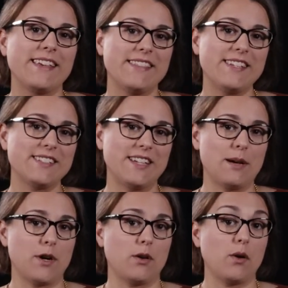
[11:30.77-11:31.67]
In this
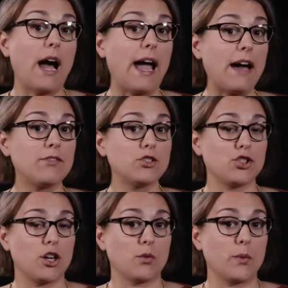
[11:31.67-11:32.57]
demo, I have a
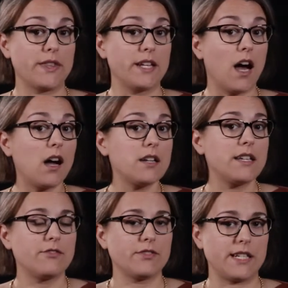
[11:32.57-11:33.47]
jar with an
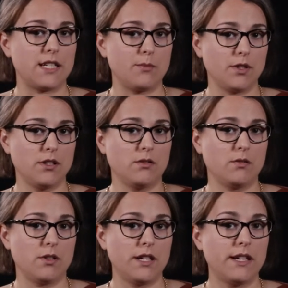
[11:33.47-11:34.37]
uninflated
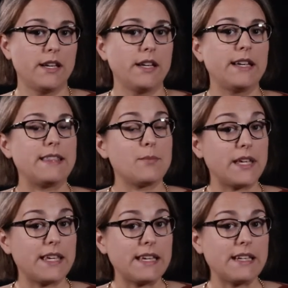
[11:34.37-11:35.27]
balloon. In the
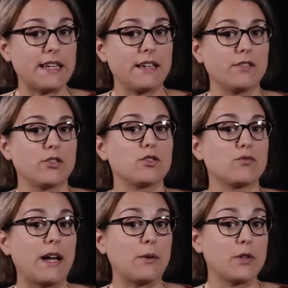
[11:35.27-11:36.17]
beginning, the
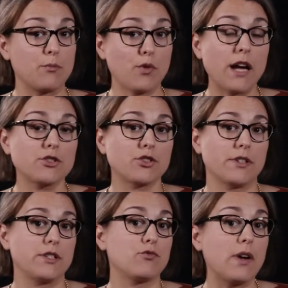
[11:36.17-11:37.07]
surrounding
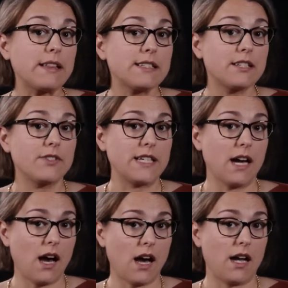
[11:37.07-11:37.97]
pressure is relatively
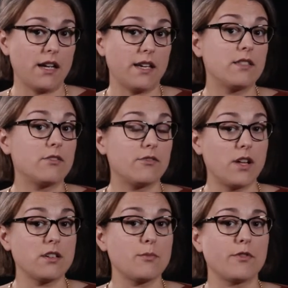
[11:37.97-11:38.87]
high and the
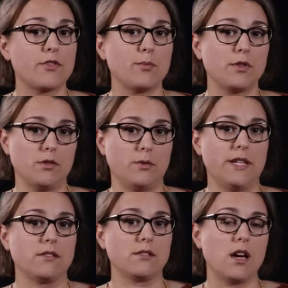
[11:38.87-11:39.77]
volume of the balloon
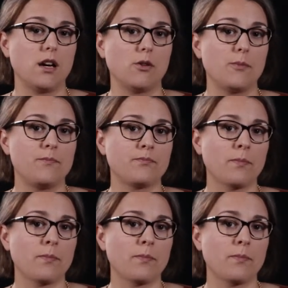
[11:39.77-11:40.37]
is low.